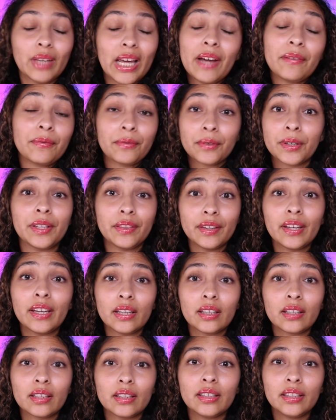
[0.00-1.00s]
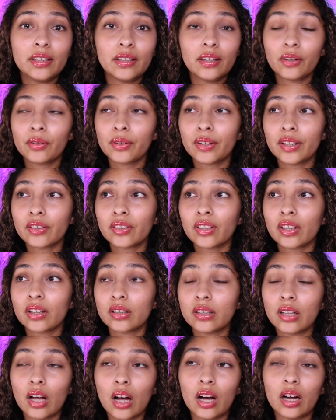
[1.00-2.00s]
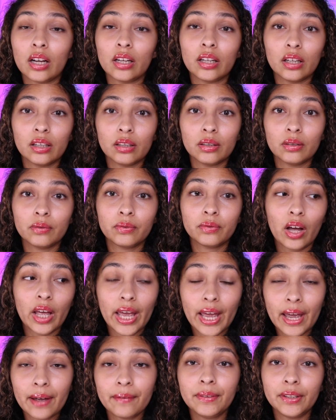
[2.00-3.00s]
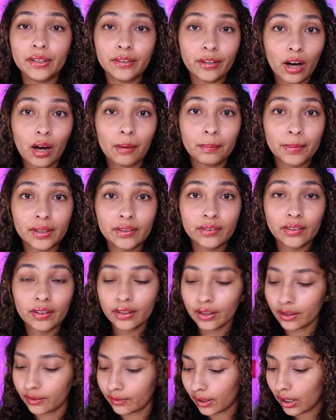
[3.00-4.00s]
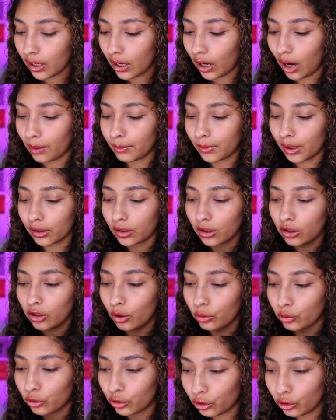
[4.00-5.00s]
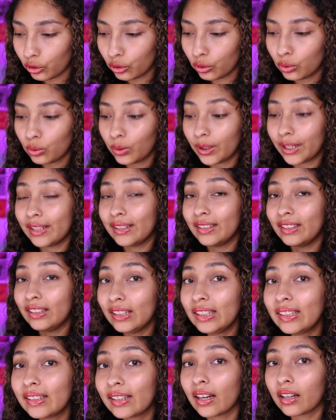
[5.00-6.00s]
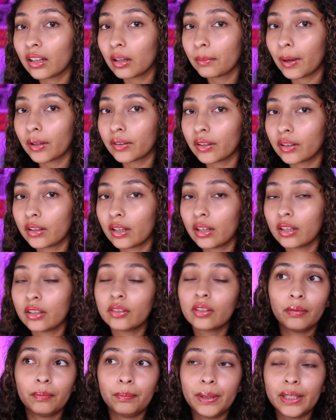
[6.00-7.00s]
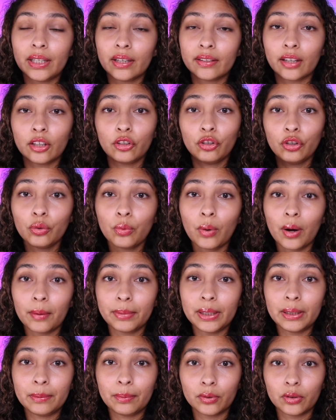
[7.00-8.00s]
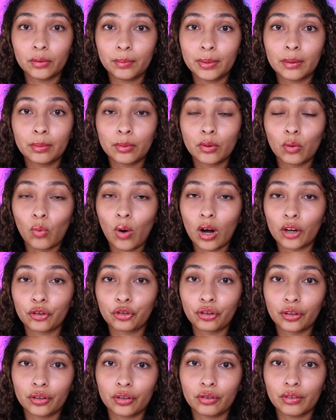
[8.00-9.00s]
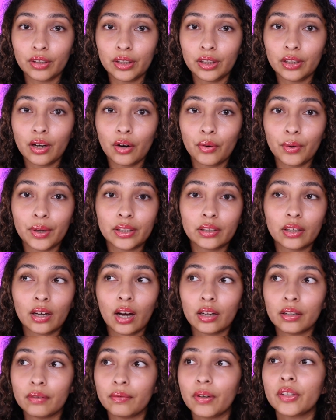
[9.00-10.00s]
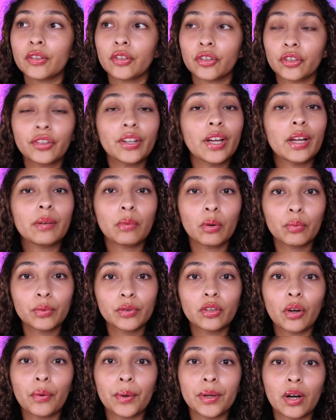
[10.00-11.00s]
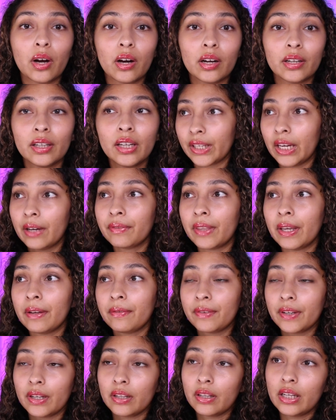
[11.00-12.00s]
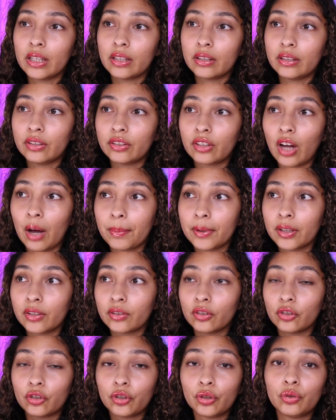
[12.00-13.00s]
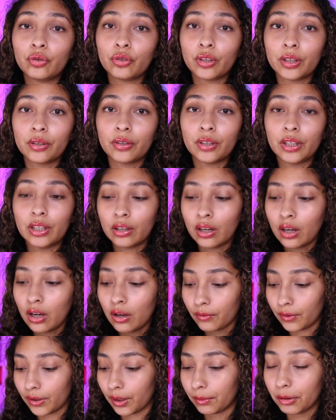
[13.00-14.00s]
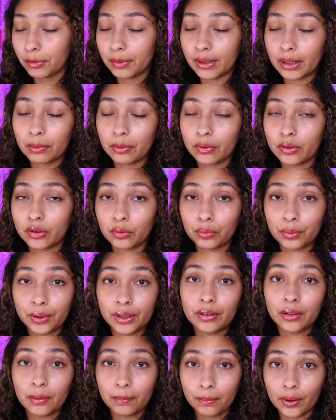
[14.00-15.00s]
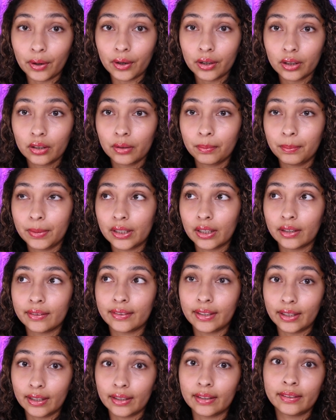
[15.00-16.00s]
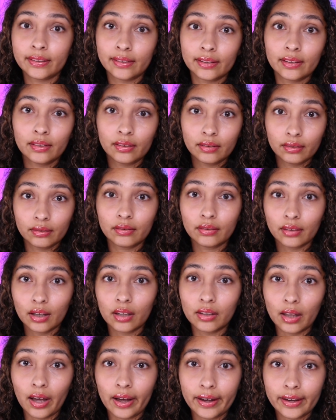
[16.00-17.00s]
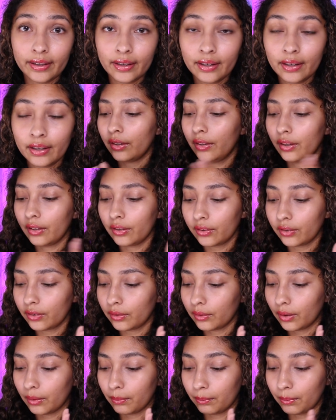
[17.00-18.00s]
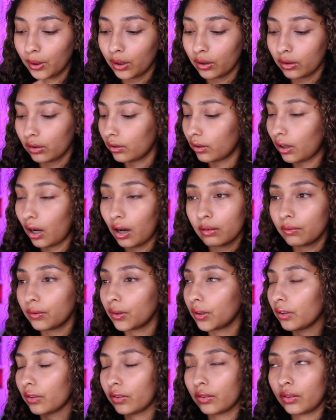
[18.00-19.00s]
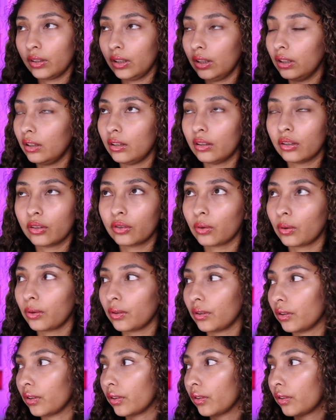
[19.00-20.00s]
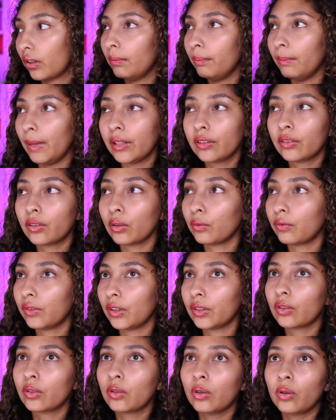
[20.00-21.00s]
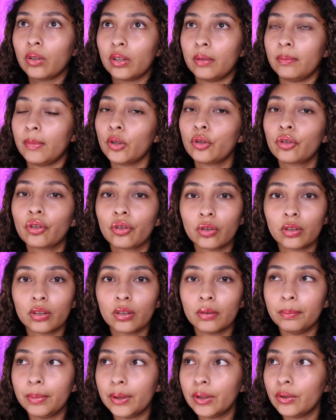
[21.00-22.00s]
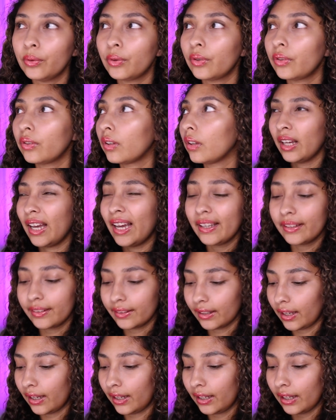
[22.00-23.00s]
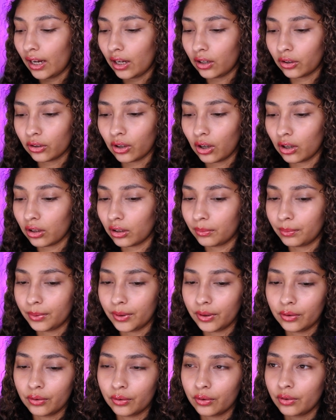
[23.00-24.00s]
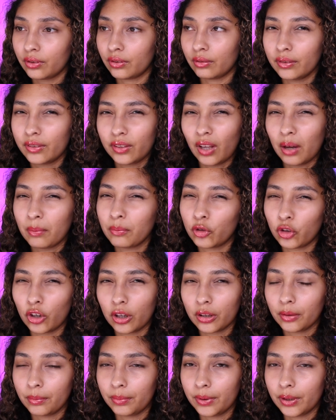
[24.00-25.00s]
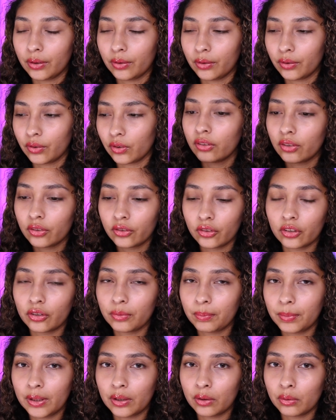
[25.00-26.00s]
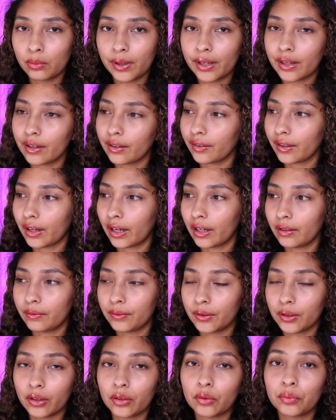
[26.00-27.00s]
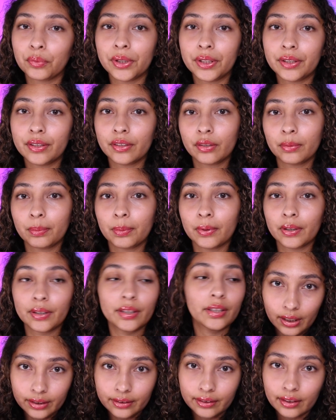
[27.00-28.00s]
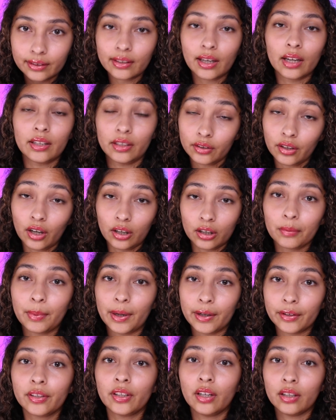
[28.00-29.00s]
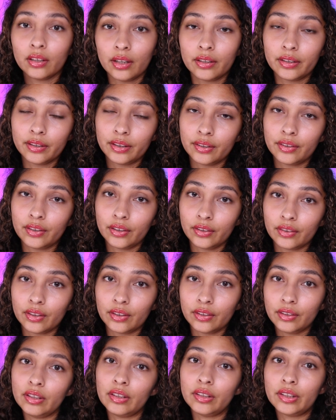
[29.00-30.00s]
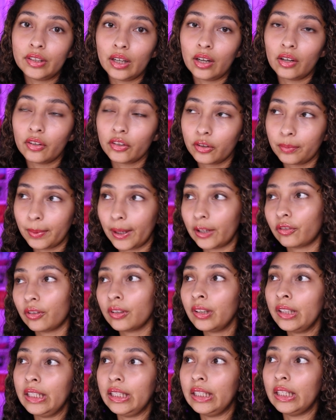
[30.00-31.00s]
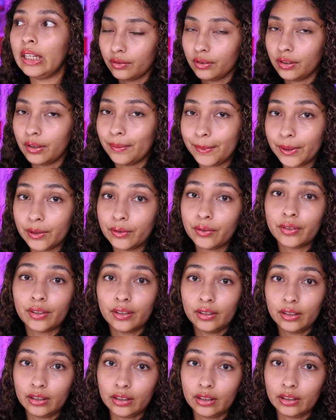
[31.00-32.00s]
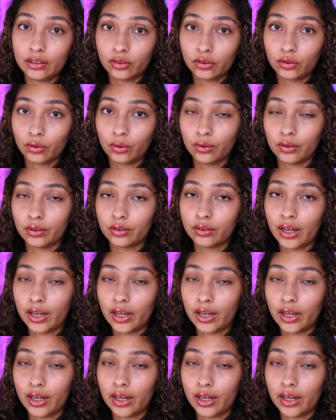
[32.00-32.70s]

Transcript: everything. You know, there's a lot of heavy topics in this. I'm not going to go too in detail about the things because I do want people to be able to watch this video and kind of understand what was going on if they feel like these topics are too triggering for them to be able to read the book because it is a lot. This book covers eating disorders, mental, physical, and emotional abuse, SA, alcohol abuse, some drug abuse. So just be aware that if you're going to read this book, it's going to talk about a lot of these things in detail, especially the abuse and eating disorders